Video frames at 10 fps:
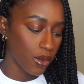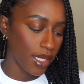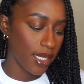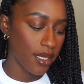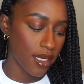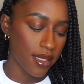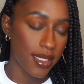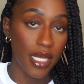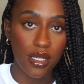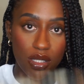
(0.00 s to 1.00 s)
can
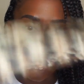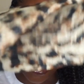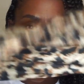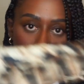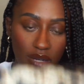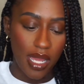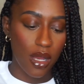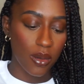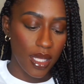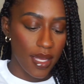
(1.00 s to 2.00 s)
take a scarf now.
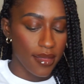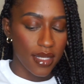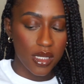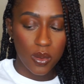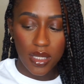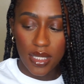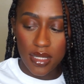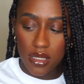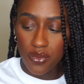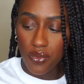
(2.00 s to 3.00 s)
This one
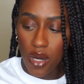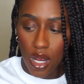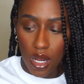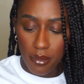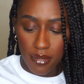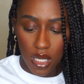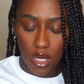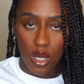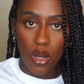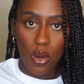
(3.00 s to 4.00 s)
is from
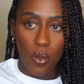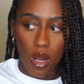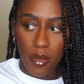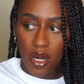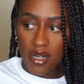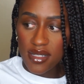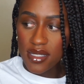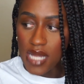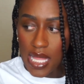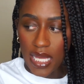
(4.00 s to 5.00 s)
Walmart.
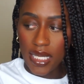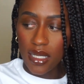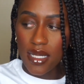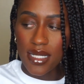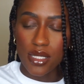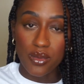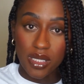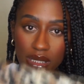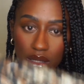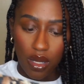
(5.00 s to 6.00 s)
I like it because it's
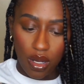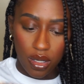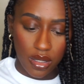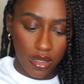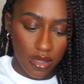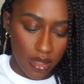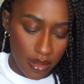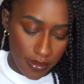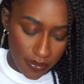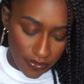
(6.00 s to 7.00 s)
really long,
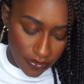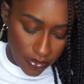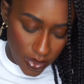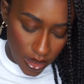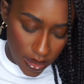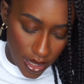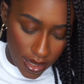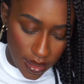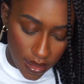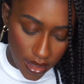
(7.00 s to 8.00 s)
like
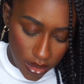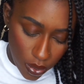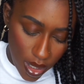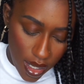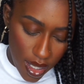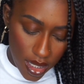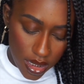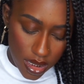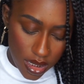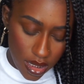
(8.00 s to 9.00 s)

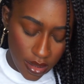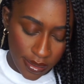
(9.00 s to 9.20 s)
lengthwise.